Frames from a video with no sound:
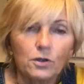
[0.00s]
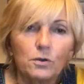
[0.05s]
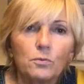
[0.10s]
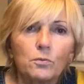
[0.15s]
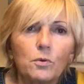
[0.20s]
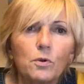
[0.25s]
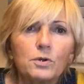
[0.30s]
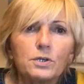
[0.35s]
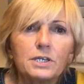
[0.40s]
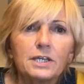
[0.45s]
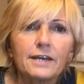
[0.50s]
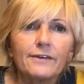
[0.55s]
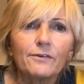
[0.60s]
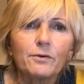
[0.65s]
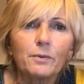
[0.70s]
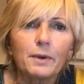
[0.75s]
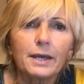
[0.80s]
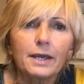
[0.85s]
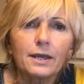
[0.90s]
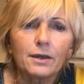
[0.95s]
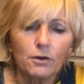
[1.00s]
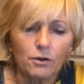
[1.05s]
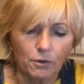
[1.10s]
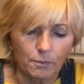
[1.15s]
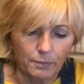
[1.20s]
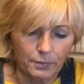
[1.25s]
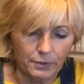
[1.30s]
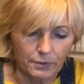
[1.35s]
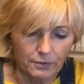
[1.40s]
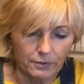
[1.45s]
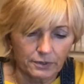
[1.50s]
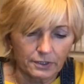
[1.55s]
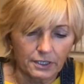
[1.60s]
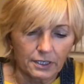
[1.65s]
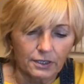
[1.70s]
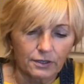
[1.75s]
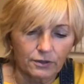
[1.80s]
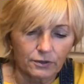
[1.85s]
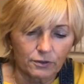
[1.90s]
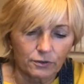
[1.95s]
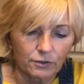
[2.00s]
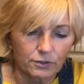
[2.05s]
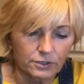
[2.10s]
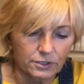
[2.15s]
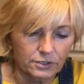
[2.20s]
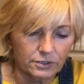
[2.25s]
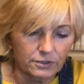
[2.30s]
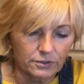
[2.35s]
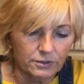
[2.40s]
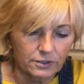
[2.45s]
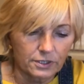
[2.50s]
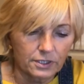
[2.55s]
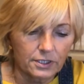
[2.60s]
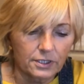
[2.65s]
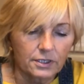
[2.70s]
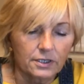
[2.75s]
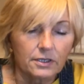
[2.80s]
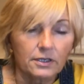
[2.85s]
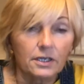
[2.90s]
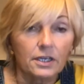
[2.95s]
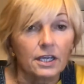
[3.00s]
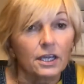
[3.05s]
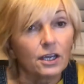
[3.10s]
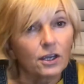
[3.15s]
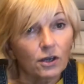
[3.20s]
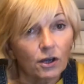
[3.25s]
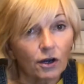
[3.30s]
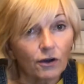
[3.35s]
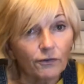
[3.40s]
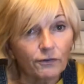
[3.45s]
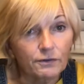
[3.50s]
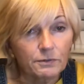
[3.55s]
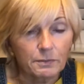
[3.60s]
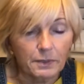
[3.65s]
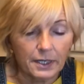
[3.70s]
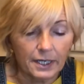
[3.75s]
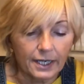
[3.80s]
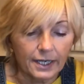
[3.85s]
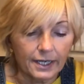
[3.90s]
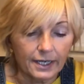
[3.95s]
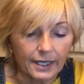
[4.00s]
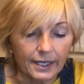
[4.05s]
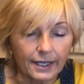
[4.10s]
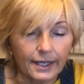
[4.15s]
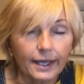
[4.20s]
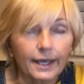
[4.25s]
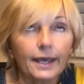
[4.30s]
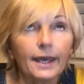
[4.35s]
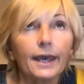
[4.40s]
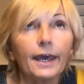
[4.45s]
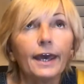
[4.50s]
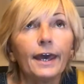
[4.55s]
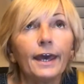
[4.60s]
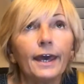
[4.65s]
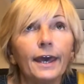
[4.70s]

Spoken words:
Won't he ever wake up? He thought. He coughed politely. The